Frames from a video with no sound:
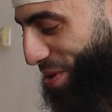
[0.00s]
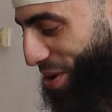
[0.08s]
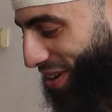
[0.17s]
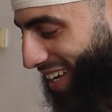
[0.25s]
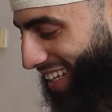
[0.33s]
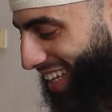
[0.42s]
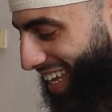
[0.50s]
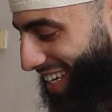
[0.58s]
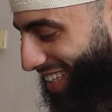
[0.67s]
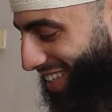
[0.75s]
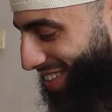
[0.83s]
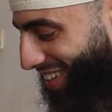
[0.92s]
bulking, they
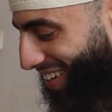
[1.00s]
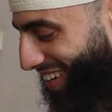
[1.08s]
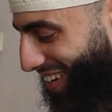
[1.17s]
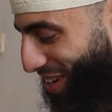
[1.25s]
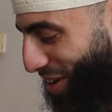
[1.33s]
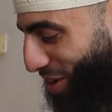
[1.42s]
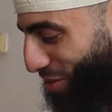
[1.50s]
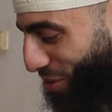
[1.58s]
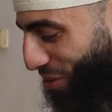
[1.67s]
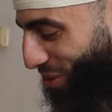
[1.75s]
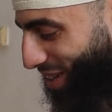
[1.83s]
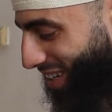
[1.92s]
eat for
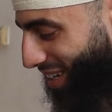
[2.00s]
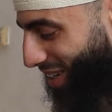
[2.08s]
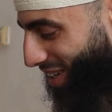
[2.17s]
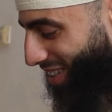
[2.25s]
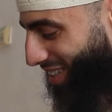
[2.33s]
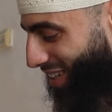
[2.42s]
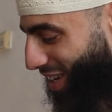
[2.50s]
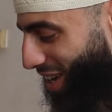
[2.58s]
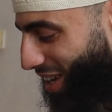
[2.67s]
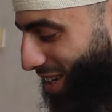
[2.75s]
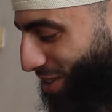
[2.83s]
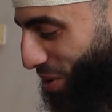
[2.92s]
the
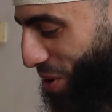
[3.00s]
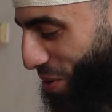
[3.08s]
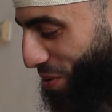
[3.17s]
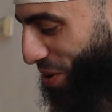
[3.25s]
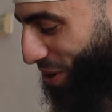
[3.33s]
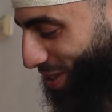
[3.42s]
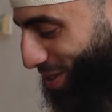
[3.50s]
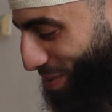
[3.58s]
whole world,